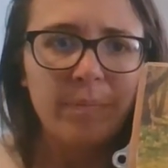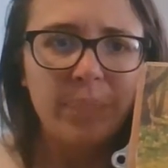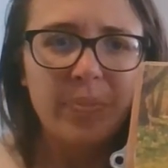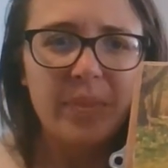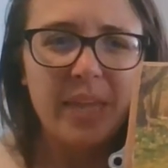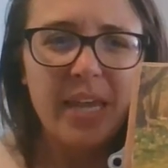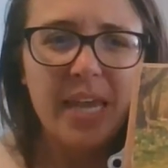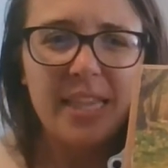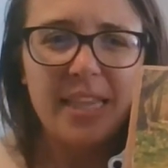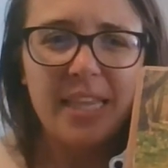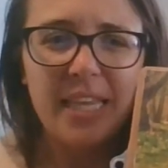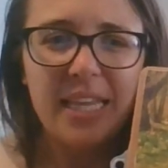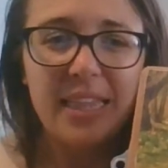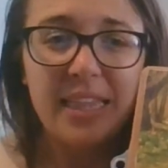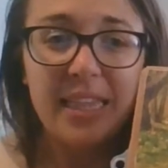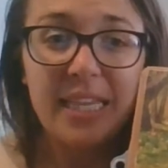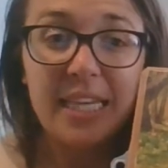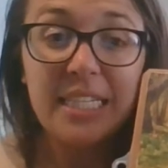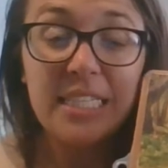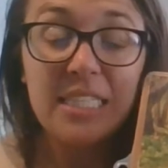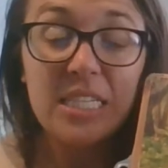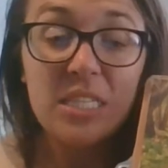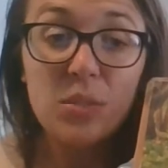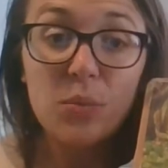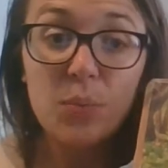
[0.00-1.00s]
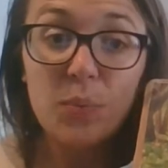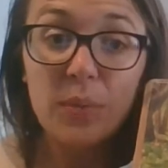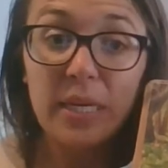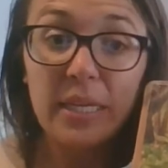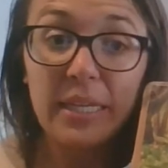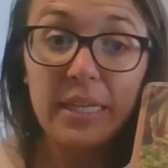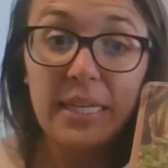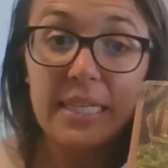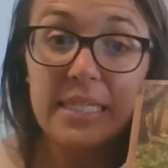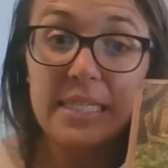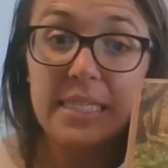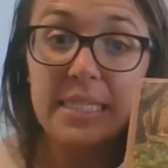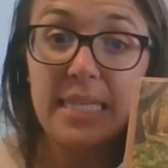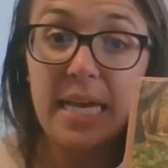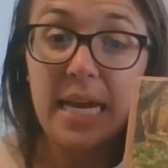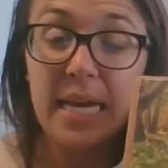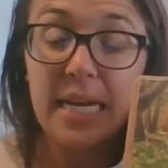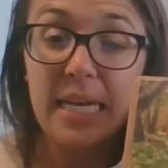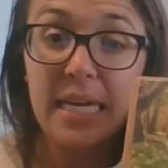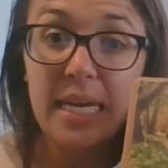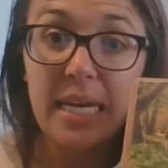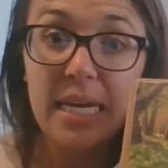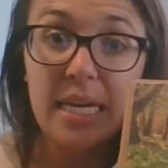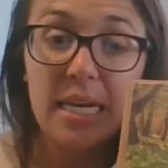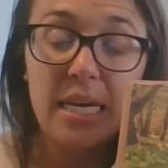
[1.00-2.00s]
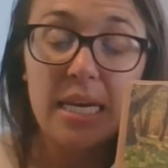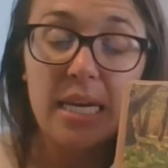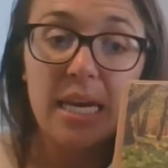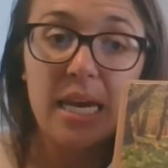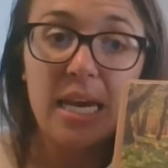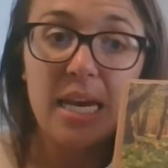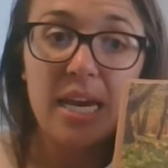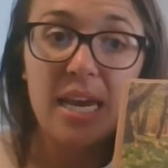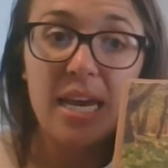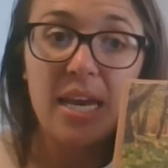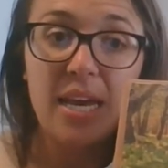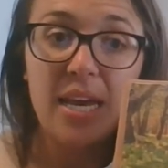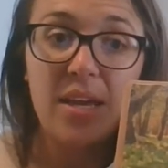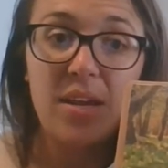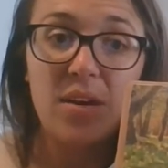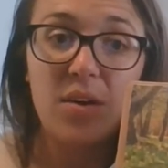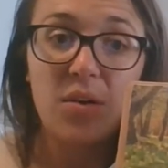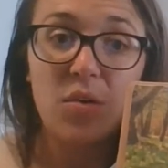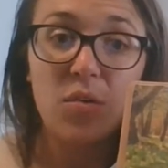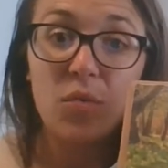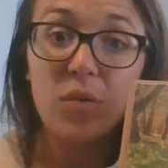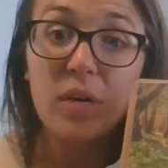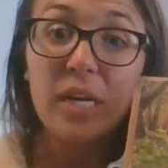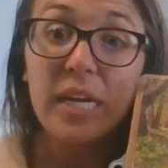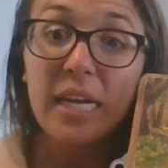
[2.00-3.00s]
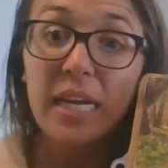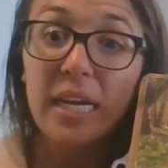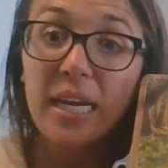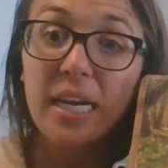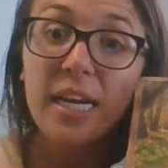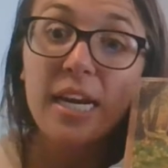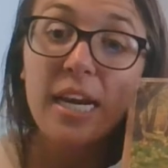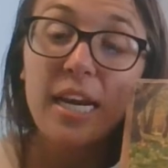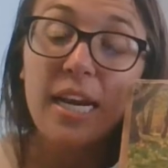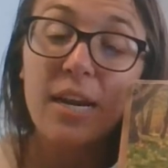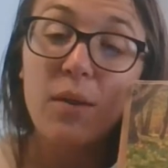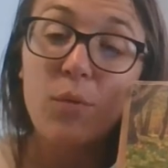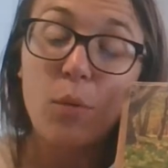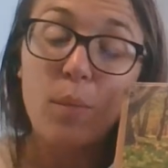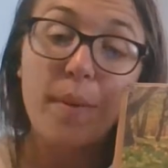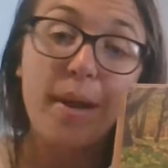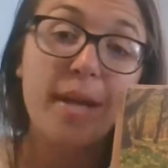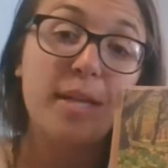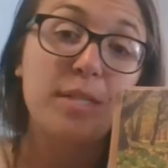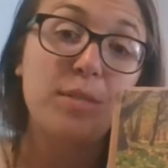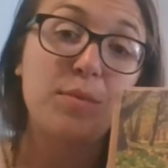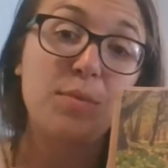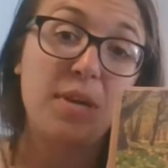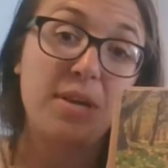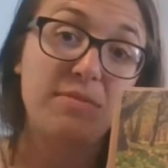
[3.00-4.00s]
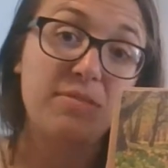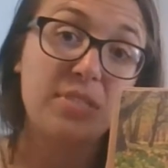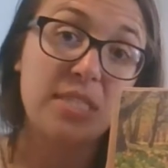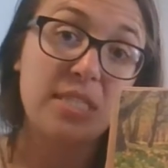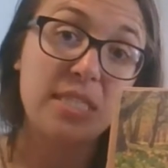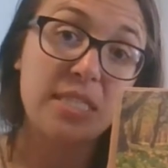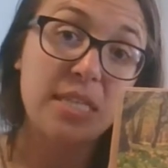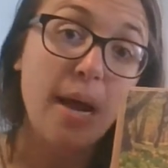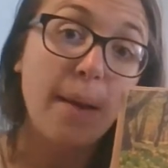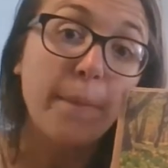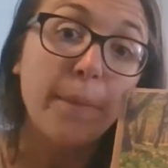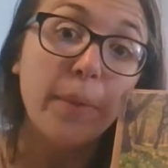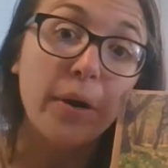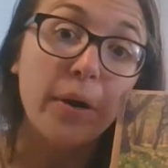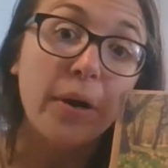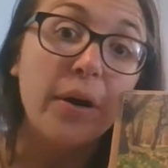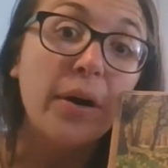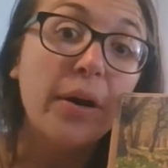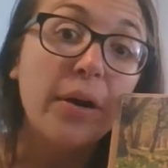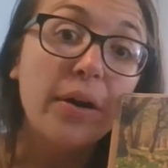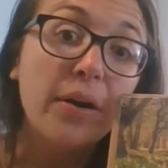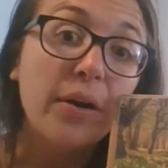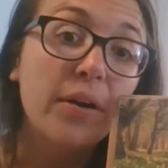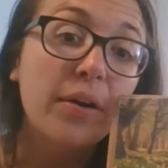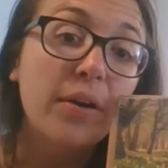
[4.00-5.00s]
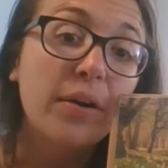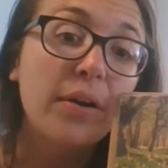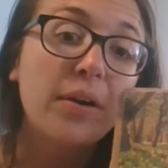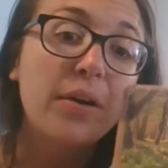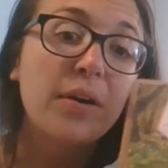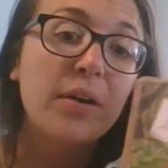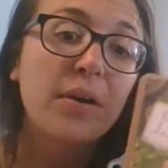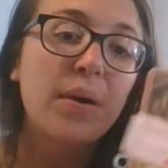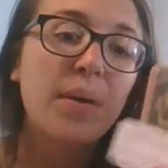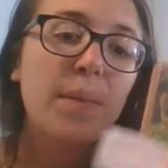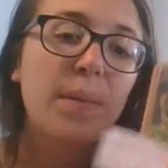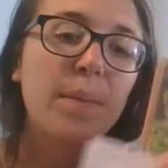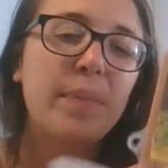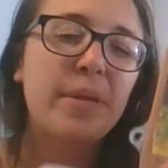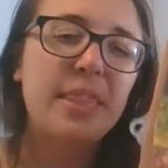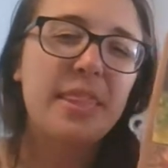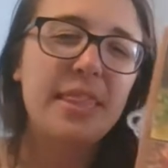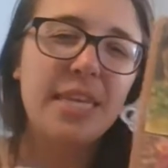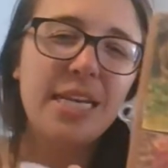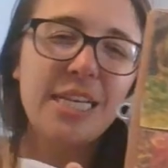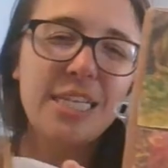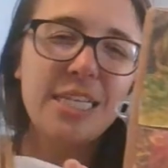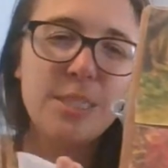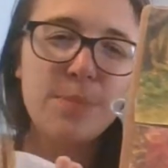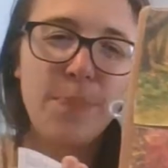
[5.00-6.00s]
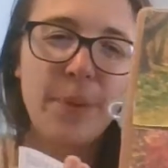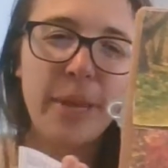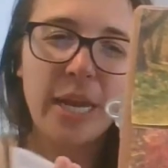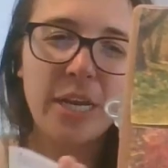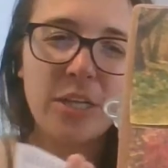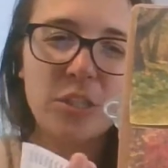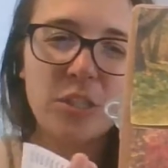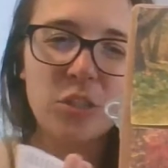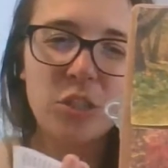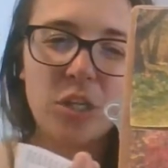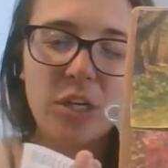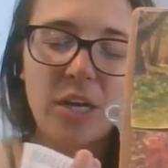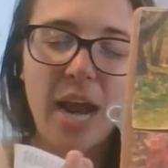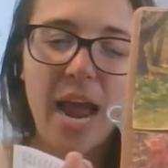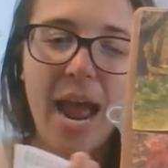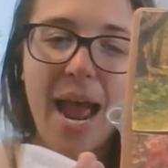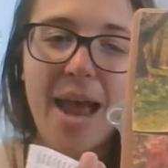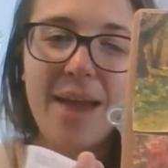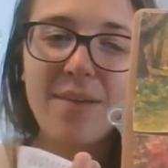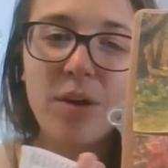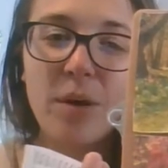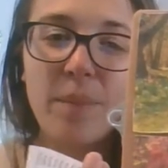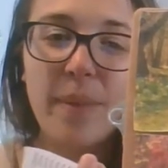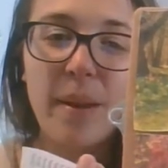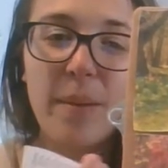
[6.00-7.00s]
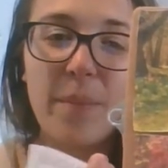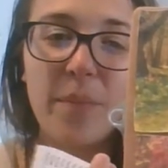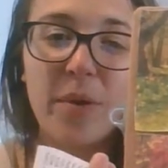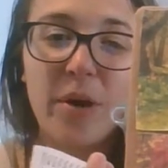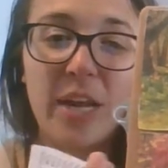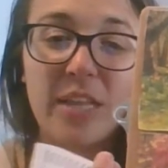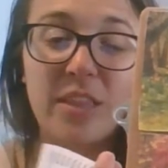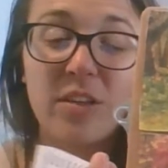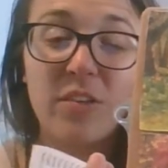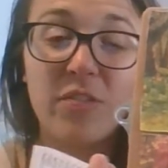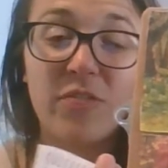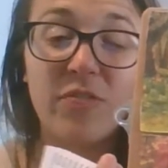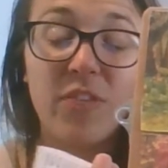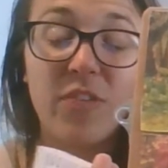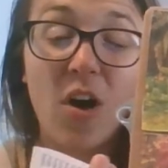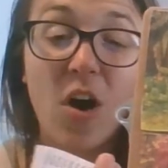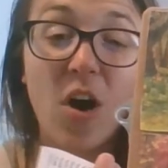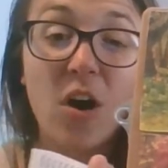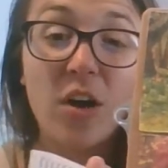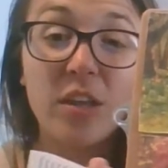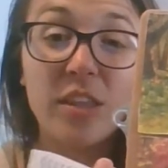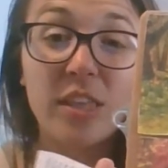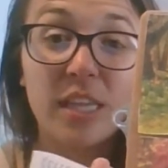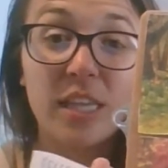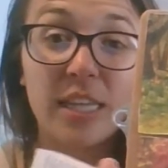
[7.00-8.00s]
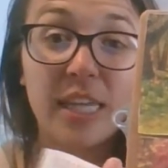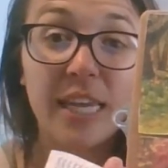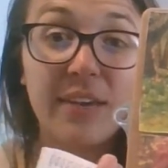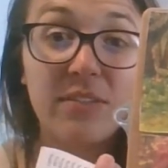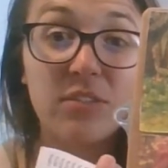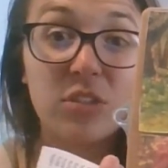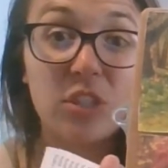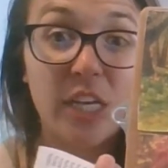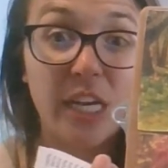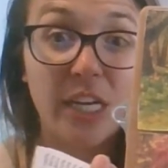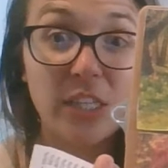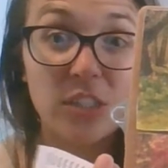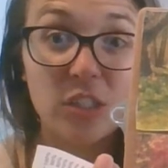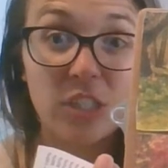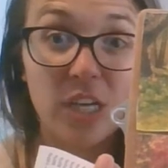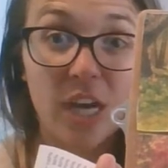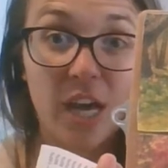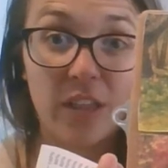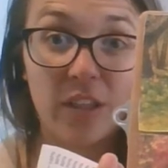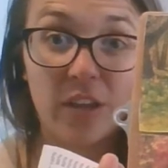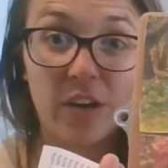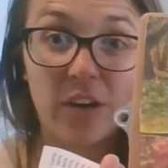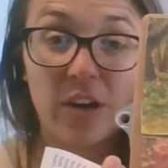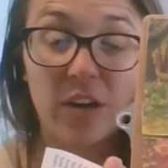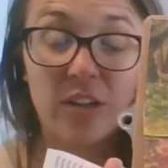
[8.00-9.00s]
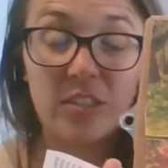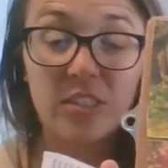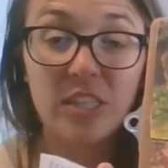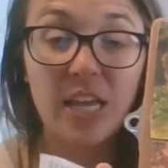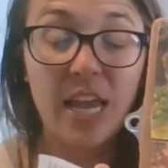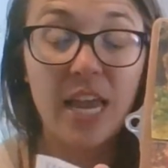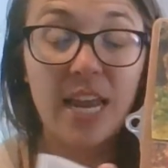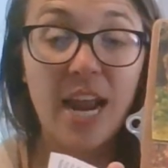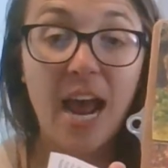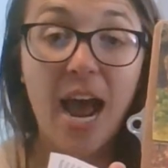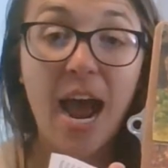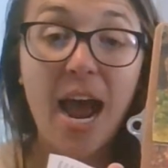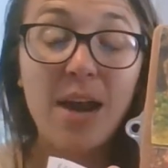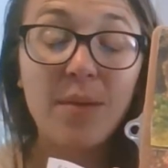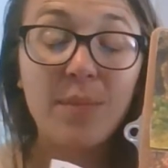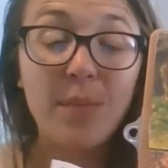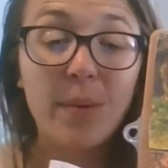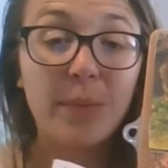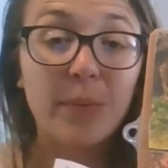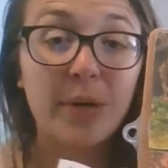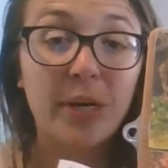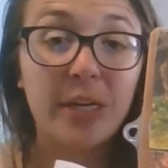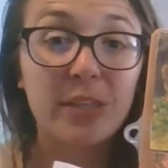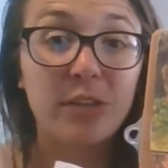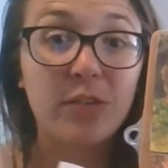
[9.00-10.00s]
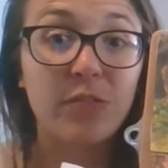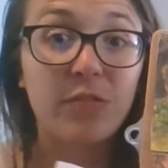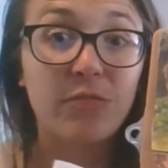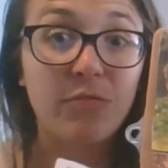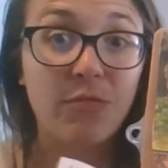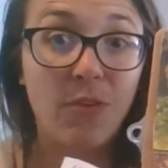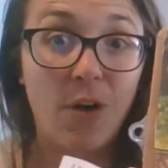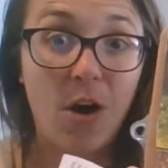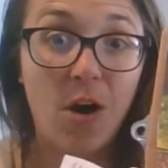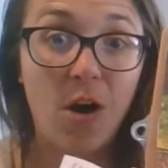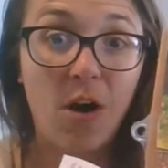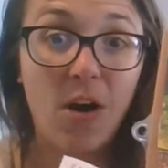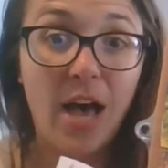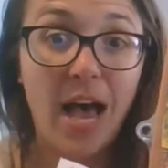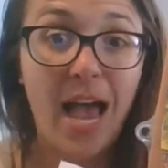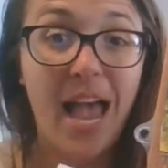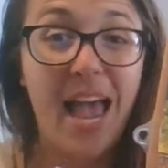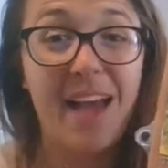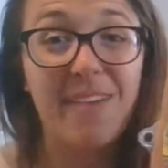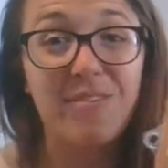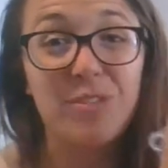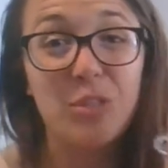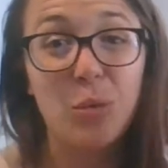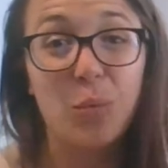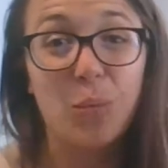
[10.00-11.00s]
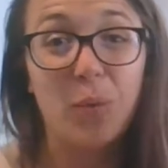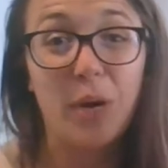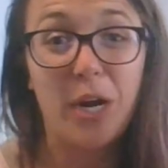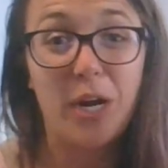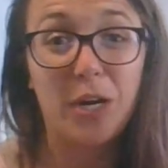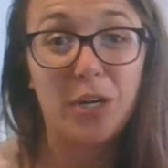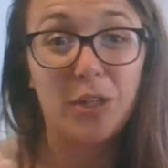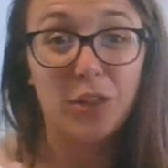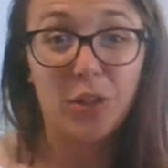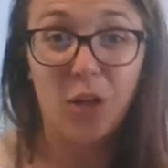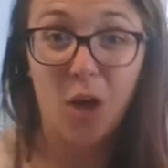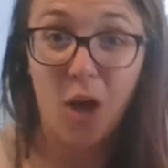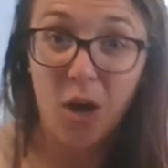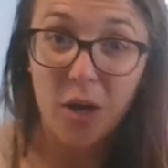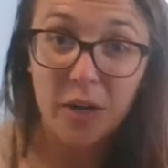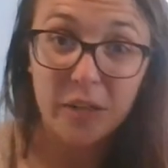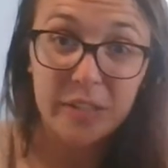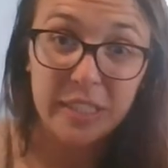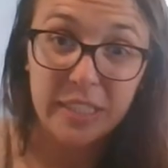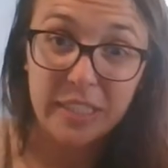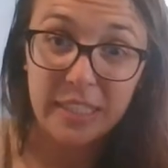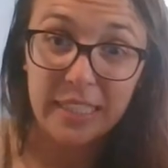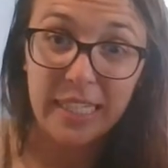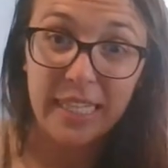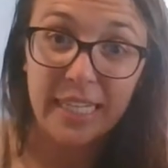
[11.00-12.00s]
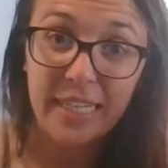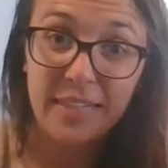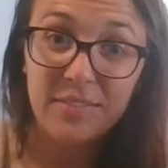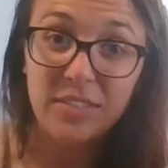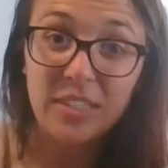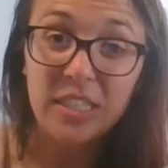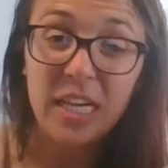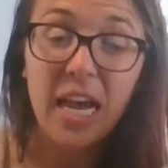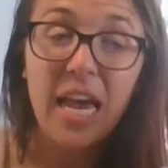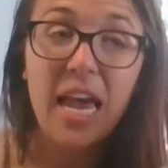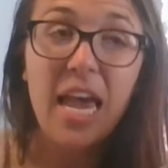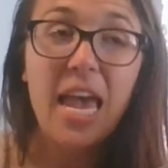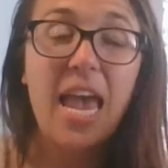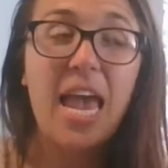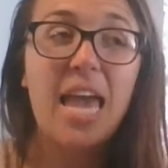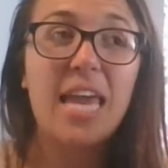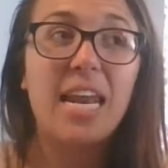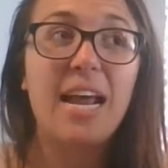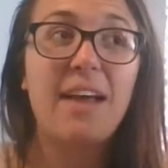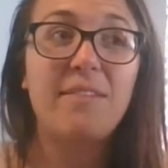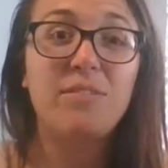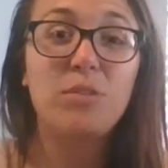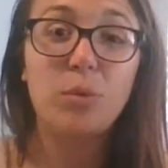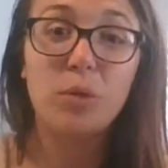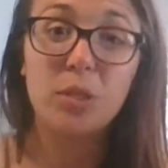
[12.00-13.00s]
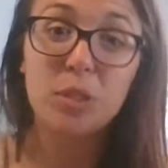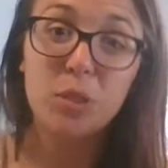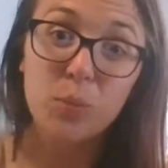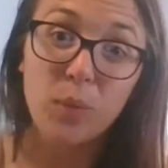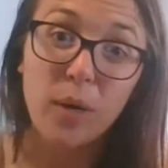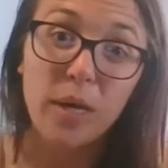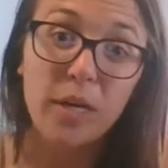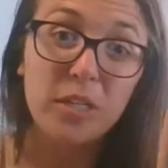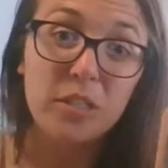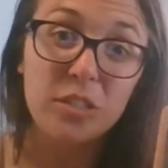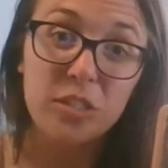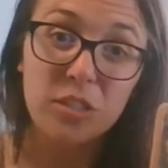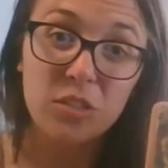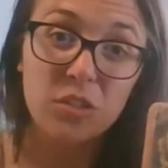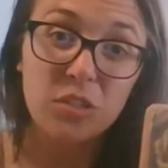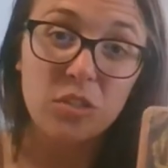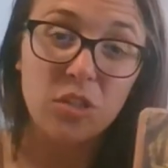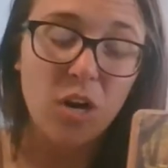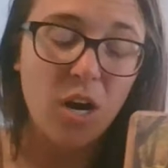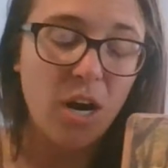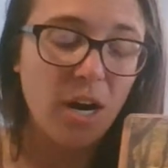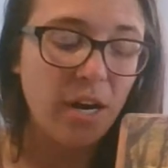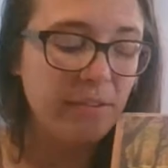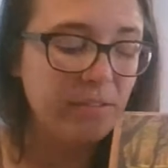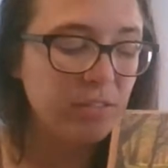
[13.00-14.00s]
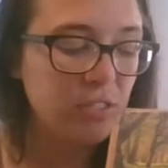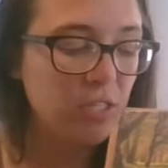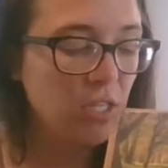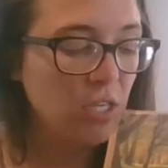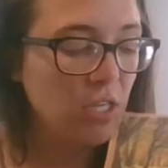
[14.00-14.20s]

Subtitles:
And then this is really sunny and green, and it reminds me of summer. But this picture, I remember in the fall, the leaves change colors. And I remember in the fall, I have to wear long sleeves, and I have to wear sweaters and scarves.